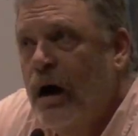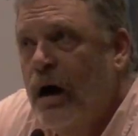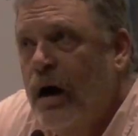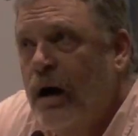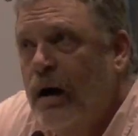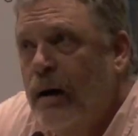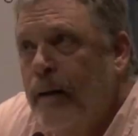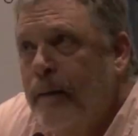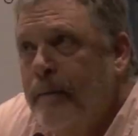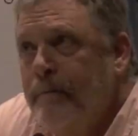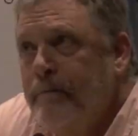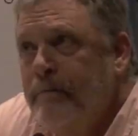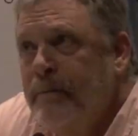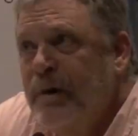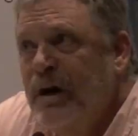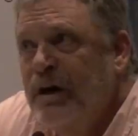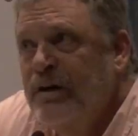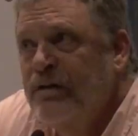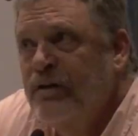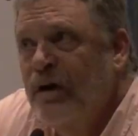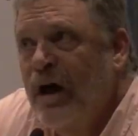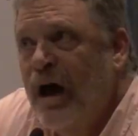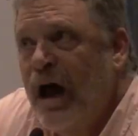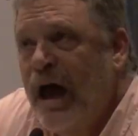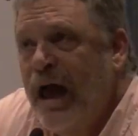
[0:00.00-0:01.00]
Um,
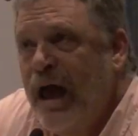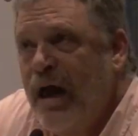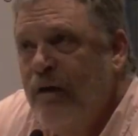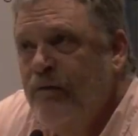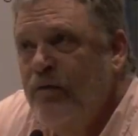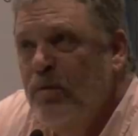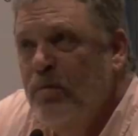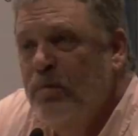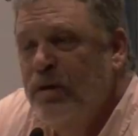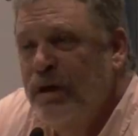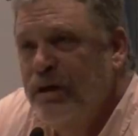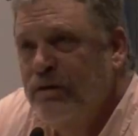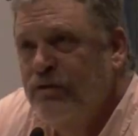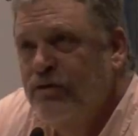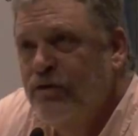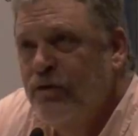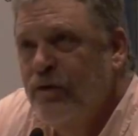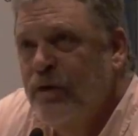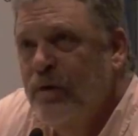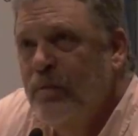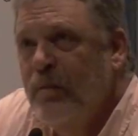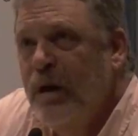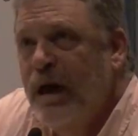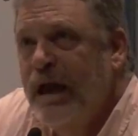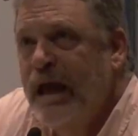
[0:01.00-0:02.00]
but I have a
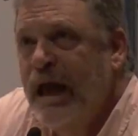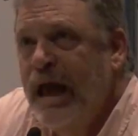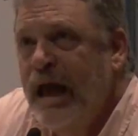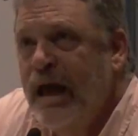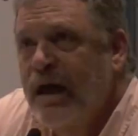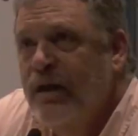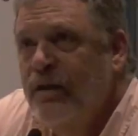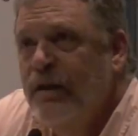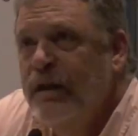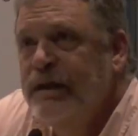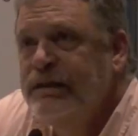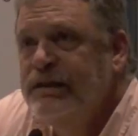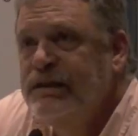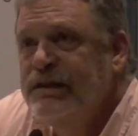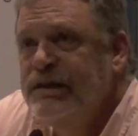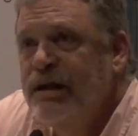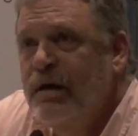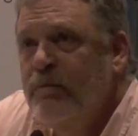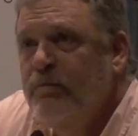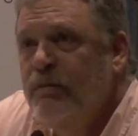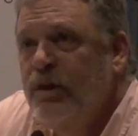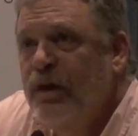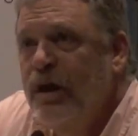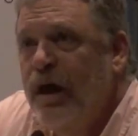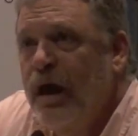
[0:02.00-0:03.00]
picture in my head that
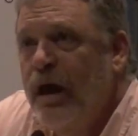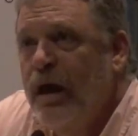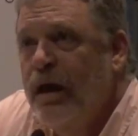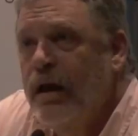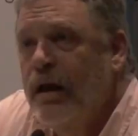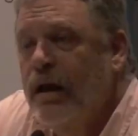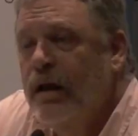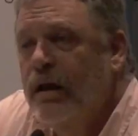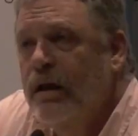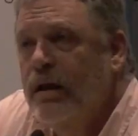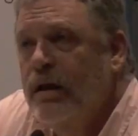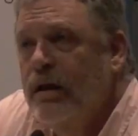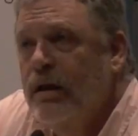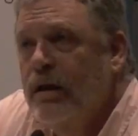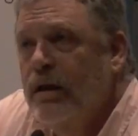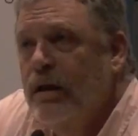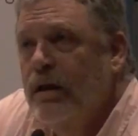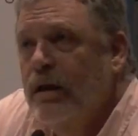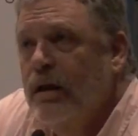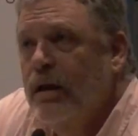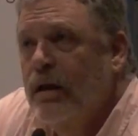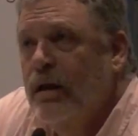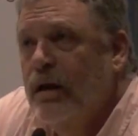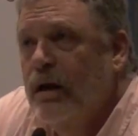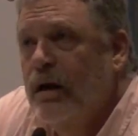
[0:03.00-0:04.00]
someday,
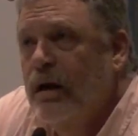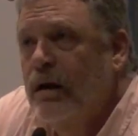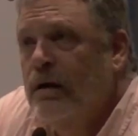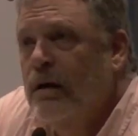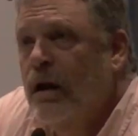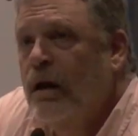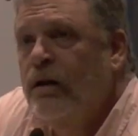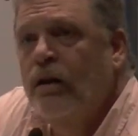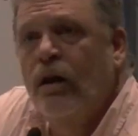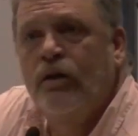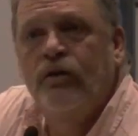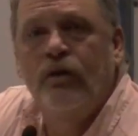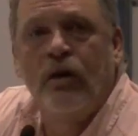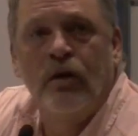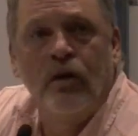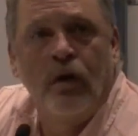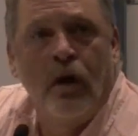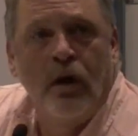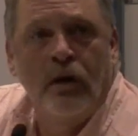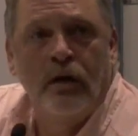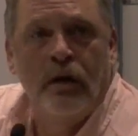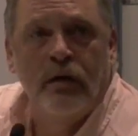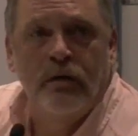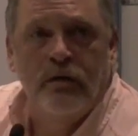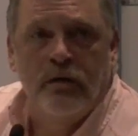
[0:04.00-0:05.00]
uh,
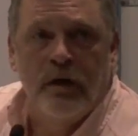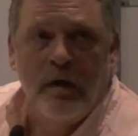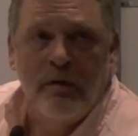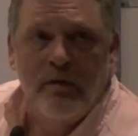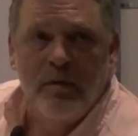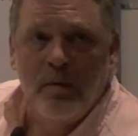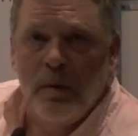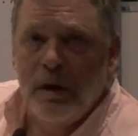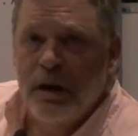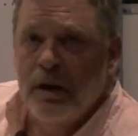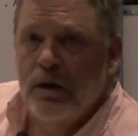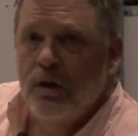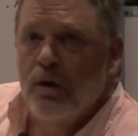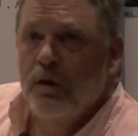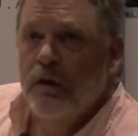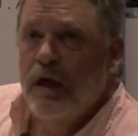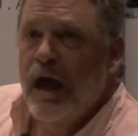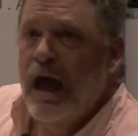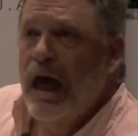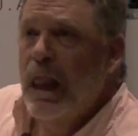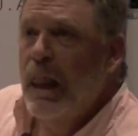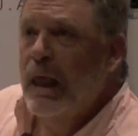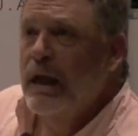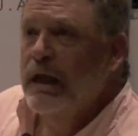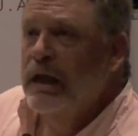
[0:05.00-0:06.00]
do, does everybody know
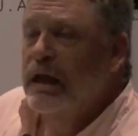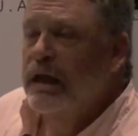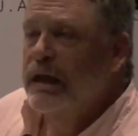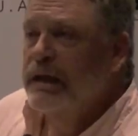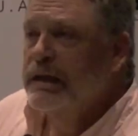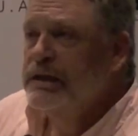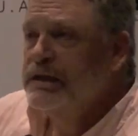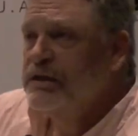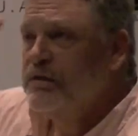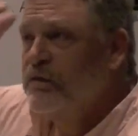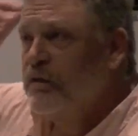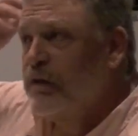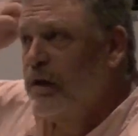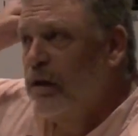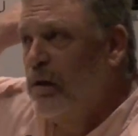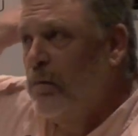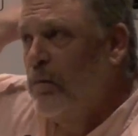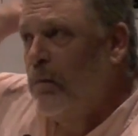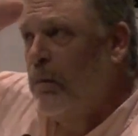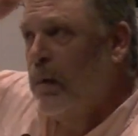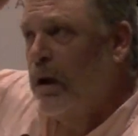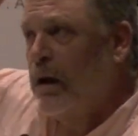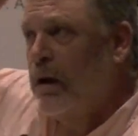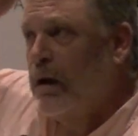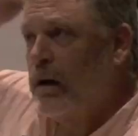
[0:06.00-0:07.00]
the Alec Guinness
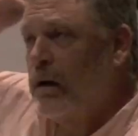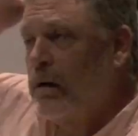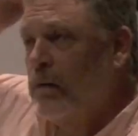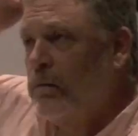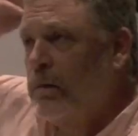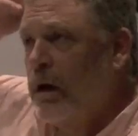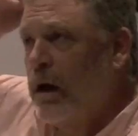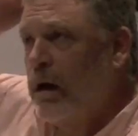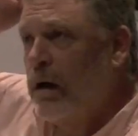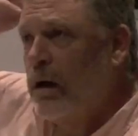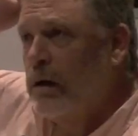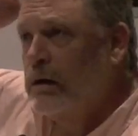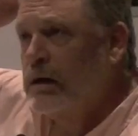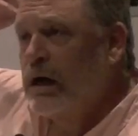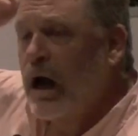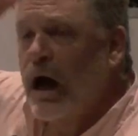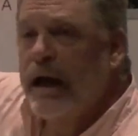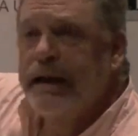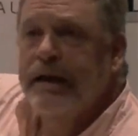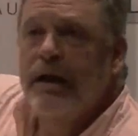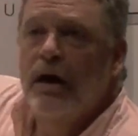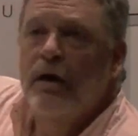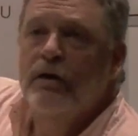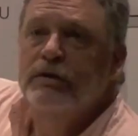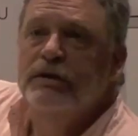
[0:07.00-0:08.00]
film, uh, uh,
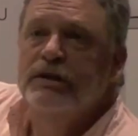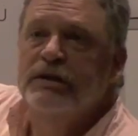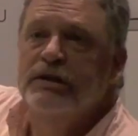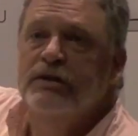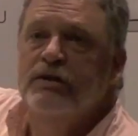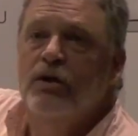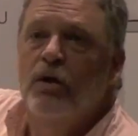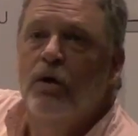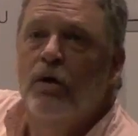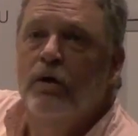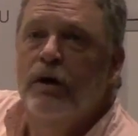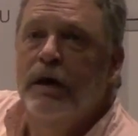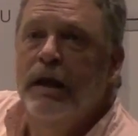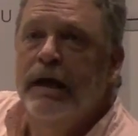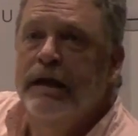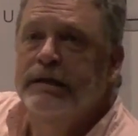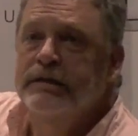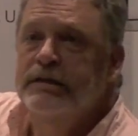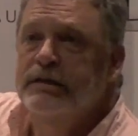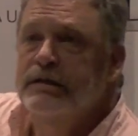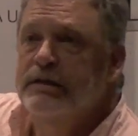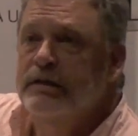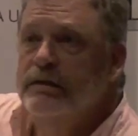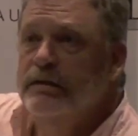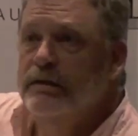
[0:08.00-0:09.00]
Kind Hearts and
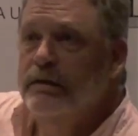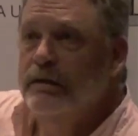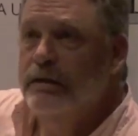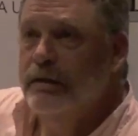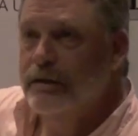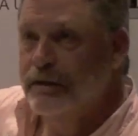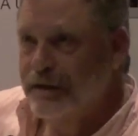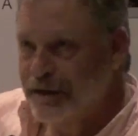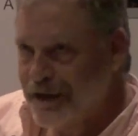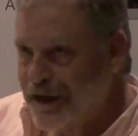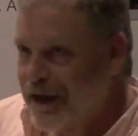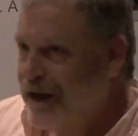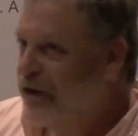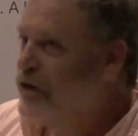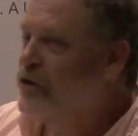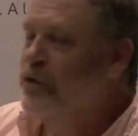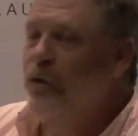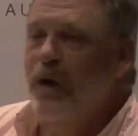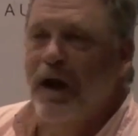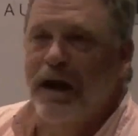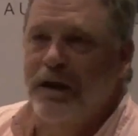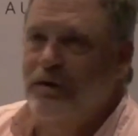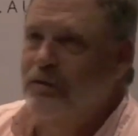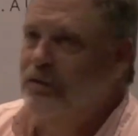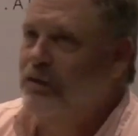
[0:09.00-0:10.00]
Coronets? Yes. Yeah,
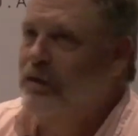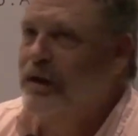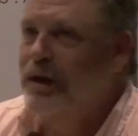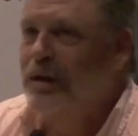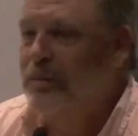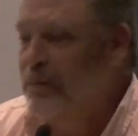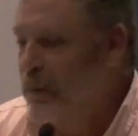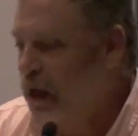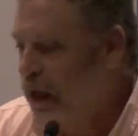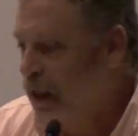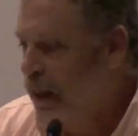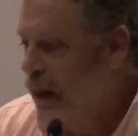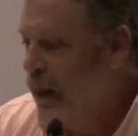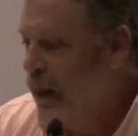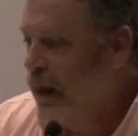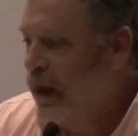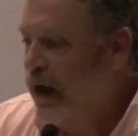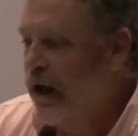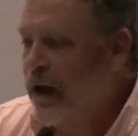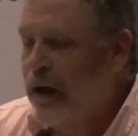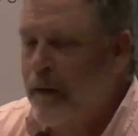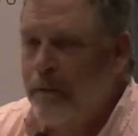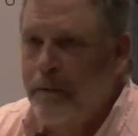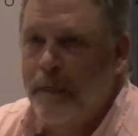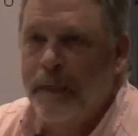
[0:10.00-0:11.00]
great film.
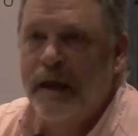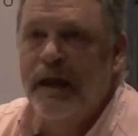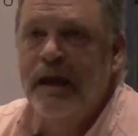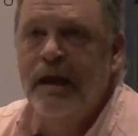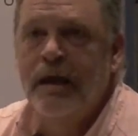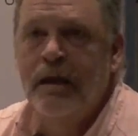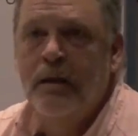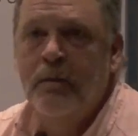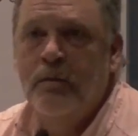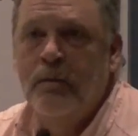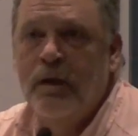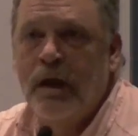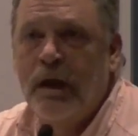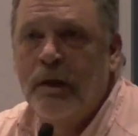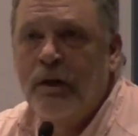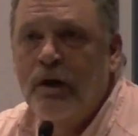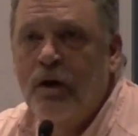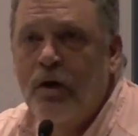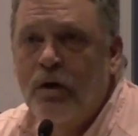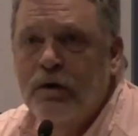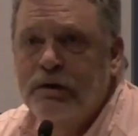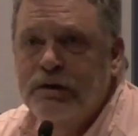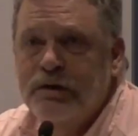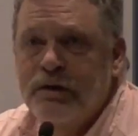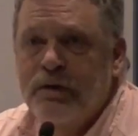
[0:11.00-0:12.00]
Um, he, in
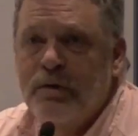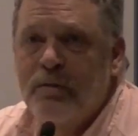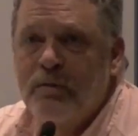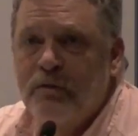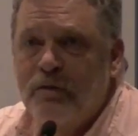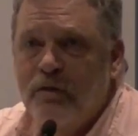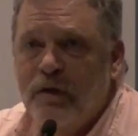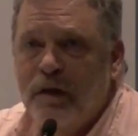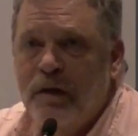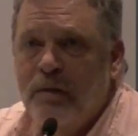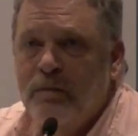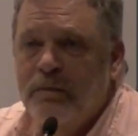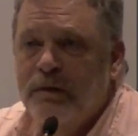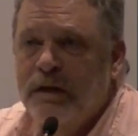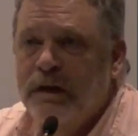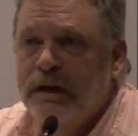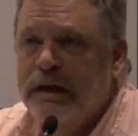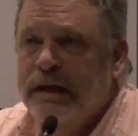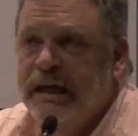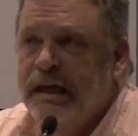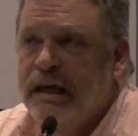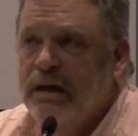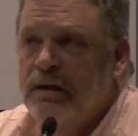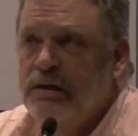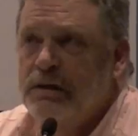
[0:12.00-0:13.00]
the course of the
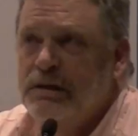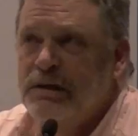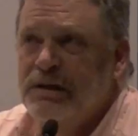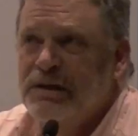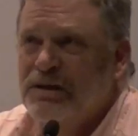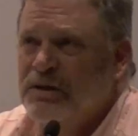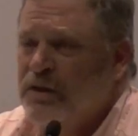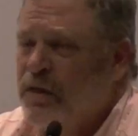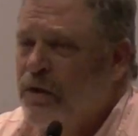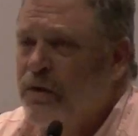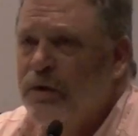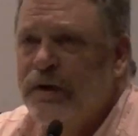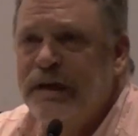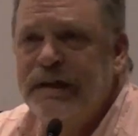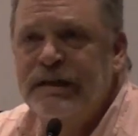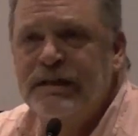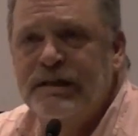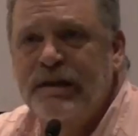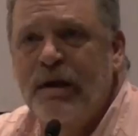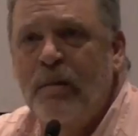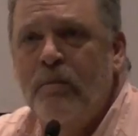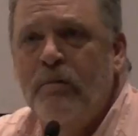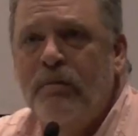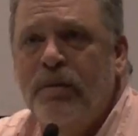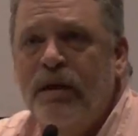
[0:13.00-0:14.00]
film, kills
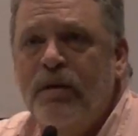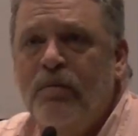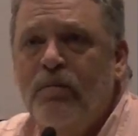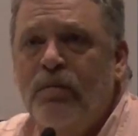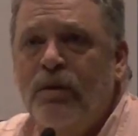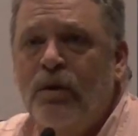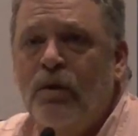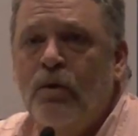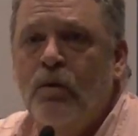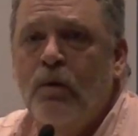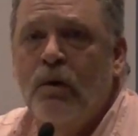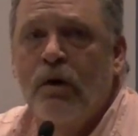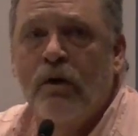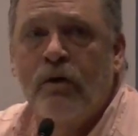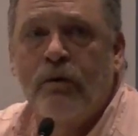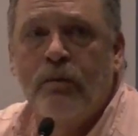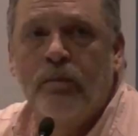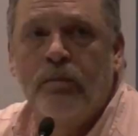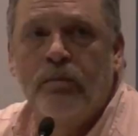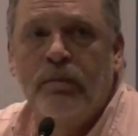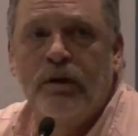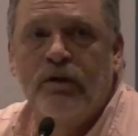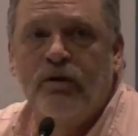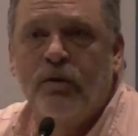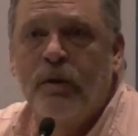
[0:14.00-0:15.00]
thirty-some people who are
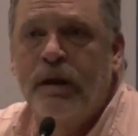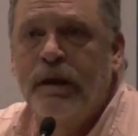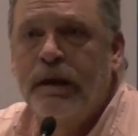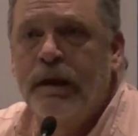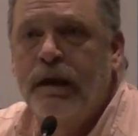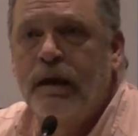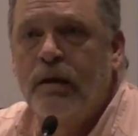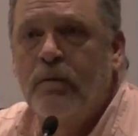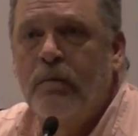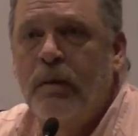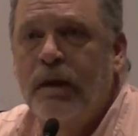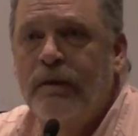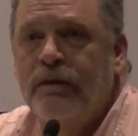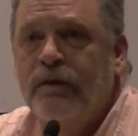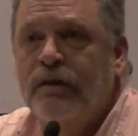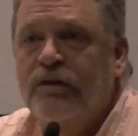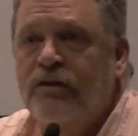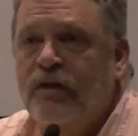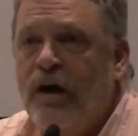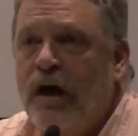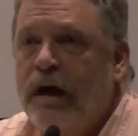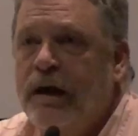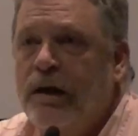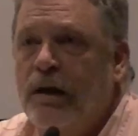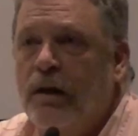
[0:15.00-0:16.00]
between him and the
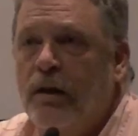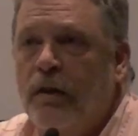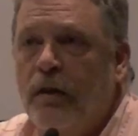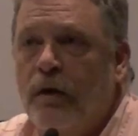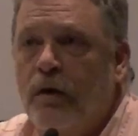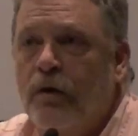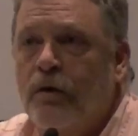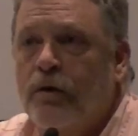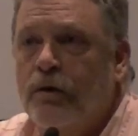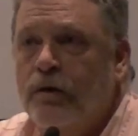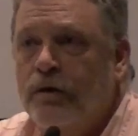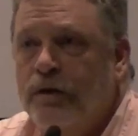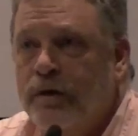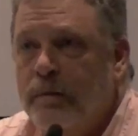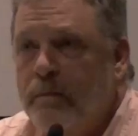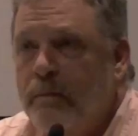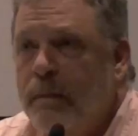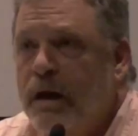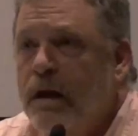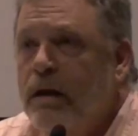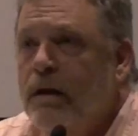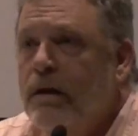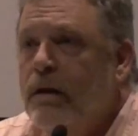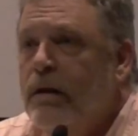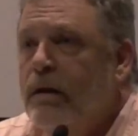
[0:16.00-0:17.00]
title, the earldom.